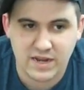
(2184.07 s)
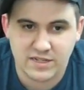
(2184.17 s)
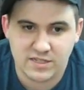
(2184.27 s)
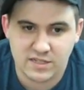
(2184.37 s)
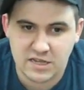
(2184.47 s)
but
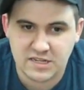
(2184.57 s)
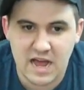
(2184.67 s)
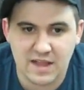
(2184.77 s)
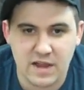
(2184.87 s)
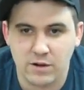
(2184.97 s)
it's it's
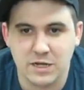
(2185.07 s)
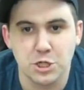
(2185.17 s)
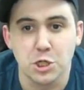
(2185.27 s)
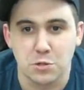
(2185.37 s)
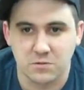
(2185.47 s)
not they don't oh. get
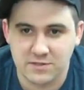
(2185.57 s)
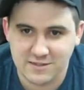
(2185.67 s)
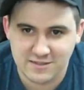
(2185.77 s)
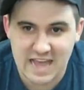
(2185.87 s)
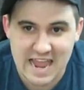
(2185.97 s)
to oh.
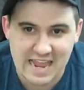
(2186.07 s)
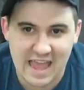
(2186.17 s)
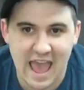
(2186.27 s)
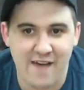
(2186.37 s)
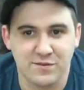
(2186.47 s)
choose.
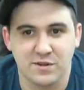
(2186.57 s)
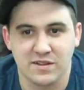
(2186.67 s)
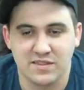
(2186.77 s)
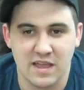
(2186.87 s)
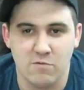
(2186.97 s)
They have to
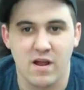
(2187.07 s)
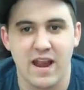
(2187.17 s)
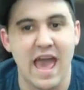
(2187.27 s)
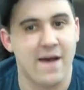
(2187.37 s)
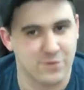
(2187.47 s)
they
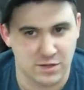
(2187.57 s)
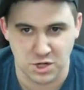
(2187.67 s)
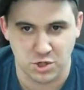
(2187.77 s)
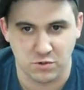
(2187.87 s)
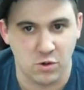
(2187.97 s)
run after they
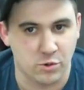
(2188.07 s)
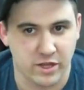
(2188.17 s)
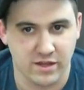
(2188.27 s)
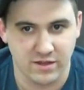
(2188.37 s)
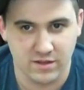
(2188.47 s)
shoot only.
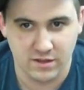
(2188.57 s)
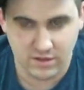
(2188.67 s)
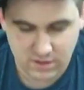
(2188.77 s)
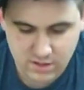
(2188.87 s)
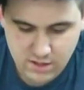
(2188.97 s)
Oh,
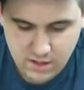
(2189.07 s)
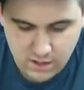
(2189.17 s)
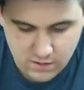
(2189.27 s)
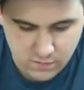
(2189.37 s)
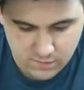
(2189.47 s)
okay.
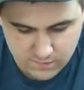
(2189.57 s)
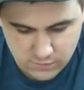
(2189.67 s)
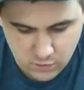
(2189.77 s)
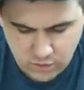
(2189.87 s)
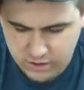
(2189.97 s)

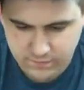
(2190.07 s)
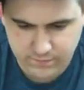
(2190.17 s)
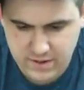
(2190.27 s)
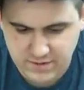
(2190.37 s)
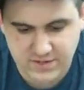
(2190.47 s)
Or
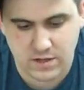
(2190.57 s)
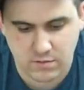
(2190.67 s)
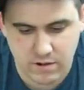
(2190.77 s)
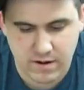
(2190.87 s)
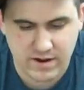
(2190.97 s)
maybe it's the other
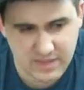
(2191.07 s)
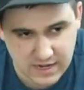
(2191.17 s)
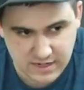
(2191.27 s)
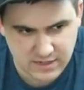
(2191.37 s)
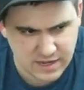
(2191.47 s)
way around. I
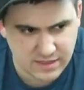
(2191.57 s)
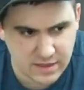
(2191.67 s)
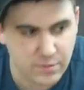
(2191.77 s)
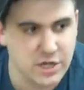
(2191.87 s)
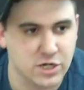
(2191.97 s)
think it,
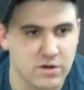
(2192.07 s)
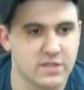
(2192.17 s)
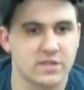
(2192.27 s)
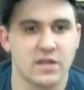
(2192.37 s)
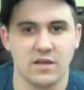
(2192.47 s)
I, am pretty sure.
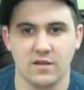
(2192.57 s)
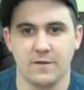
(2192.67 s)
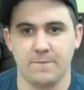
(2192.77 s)
Can they shoot